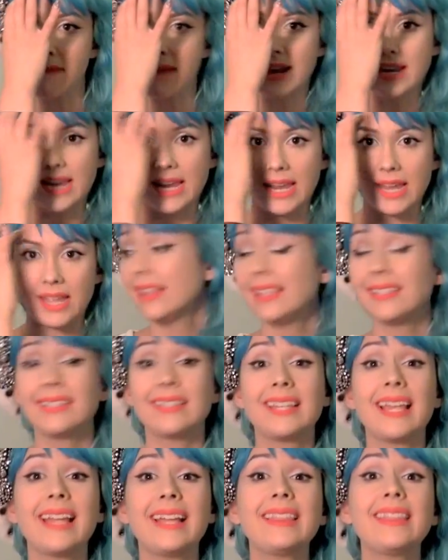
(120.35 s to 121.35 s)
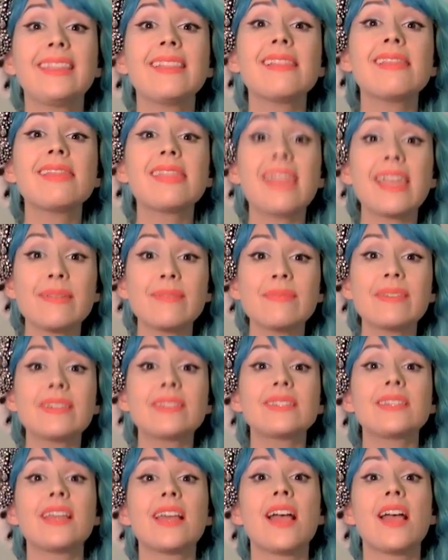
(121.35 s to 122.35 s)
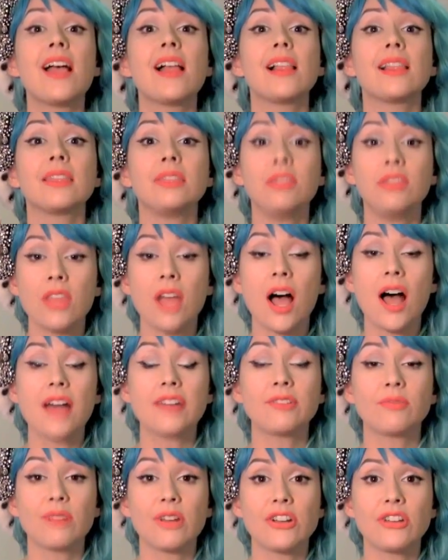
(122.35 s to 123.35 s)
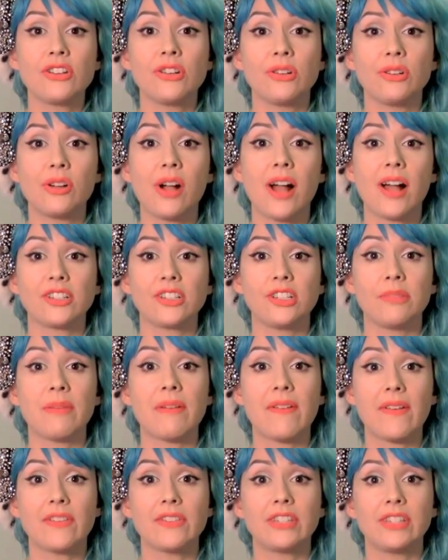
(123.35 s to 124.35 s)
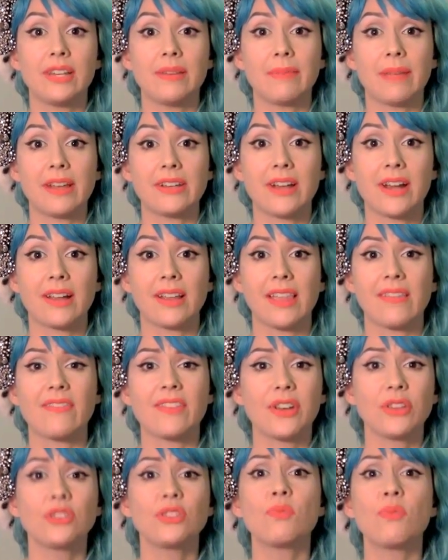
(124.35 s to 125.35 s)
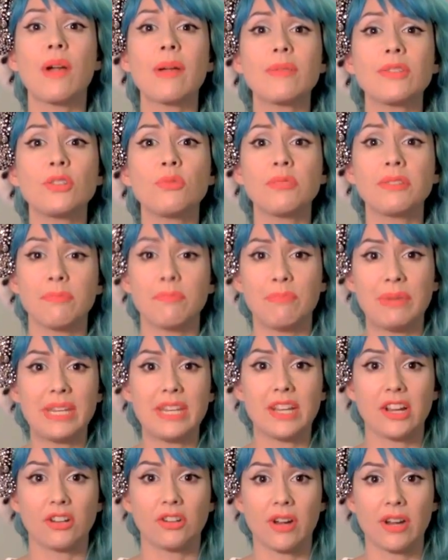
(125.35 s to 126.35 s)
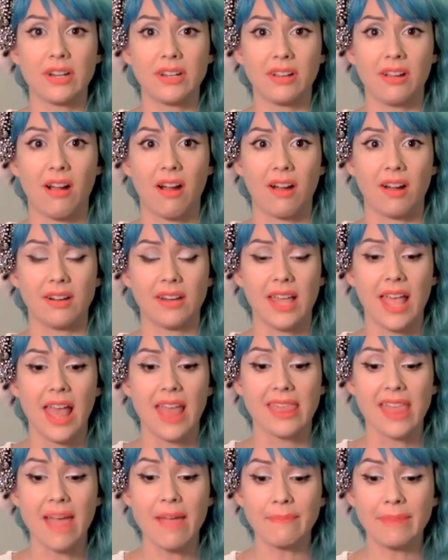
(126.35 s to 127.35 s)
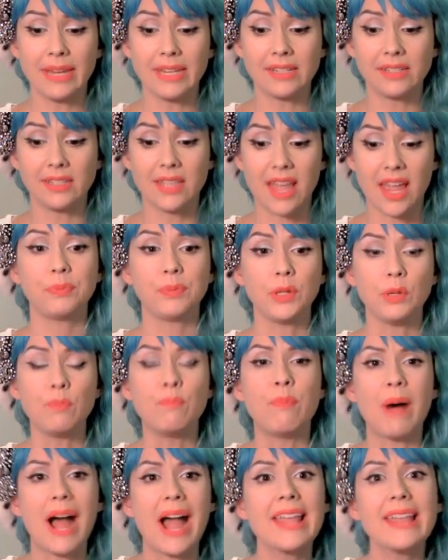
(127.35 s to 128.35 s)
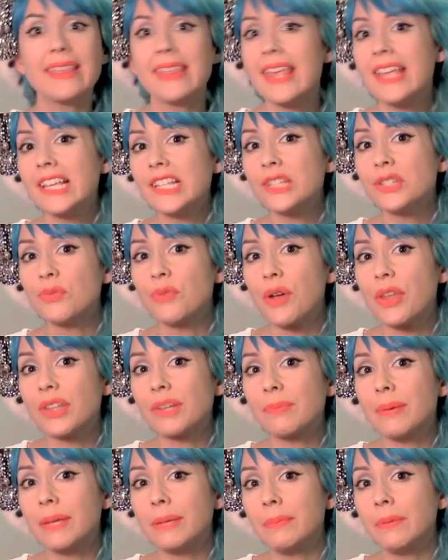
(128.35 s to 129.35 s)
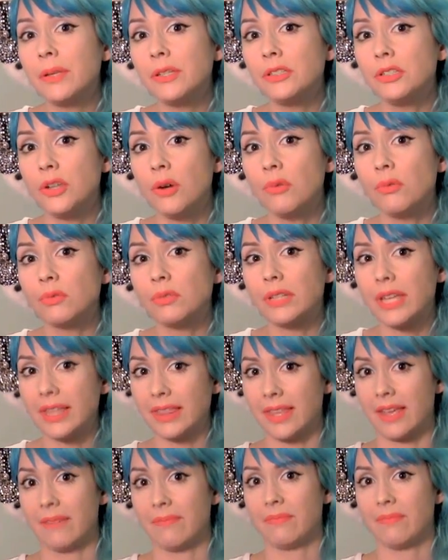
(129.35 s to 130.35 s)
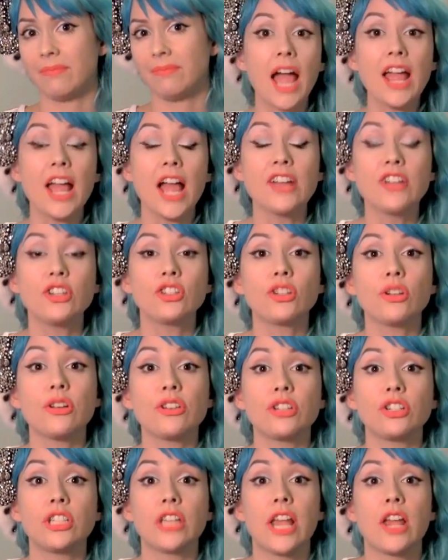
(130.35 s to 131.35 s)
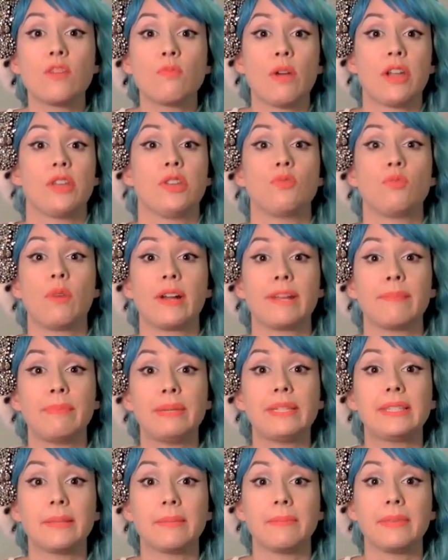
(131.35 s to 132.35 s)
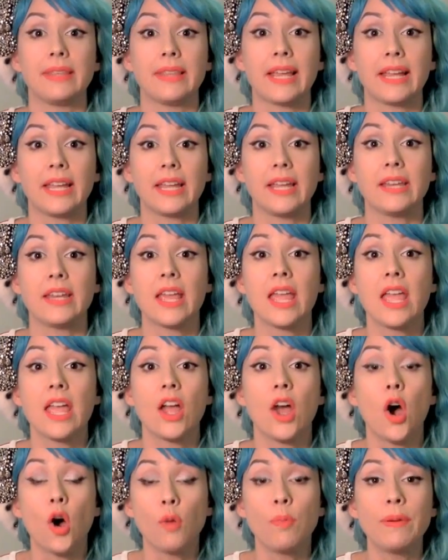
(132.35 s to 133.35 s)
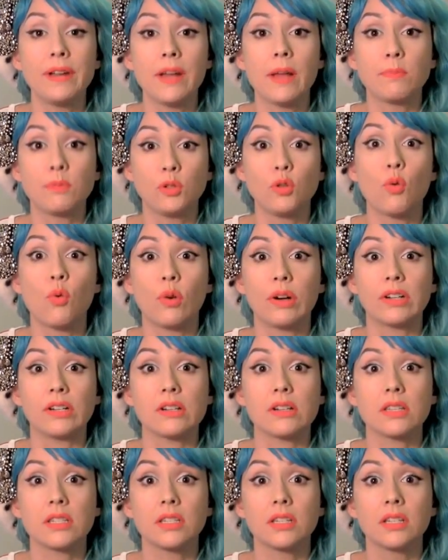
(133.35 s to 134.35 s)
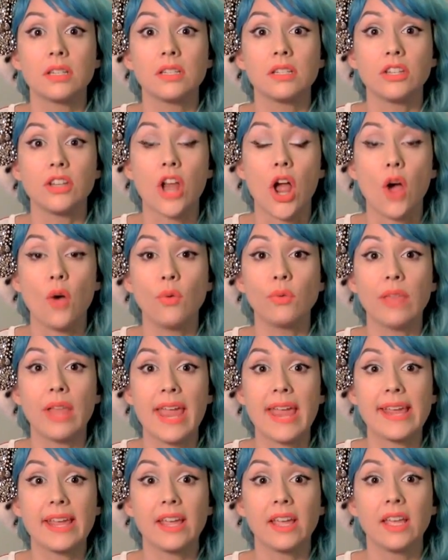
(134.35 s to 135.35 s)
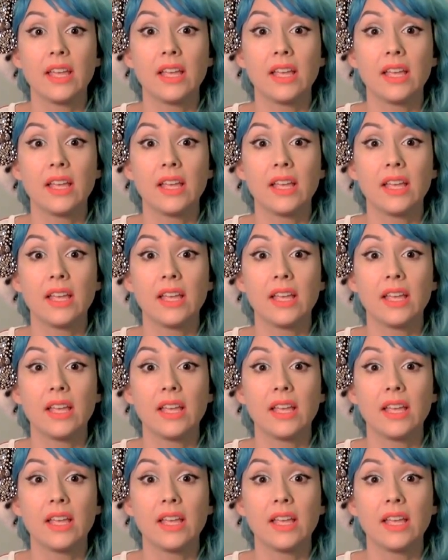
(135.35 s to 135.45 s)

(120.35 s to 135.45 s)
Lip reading: money. This is like the lamest non-original costume I've ever seen in my entire life. And also, why would you want to be a credit card? That means that you buy things for other people, you don't get them. I just don't understand why you'd want to be something that can open up doors, you know, like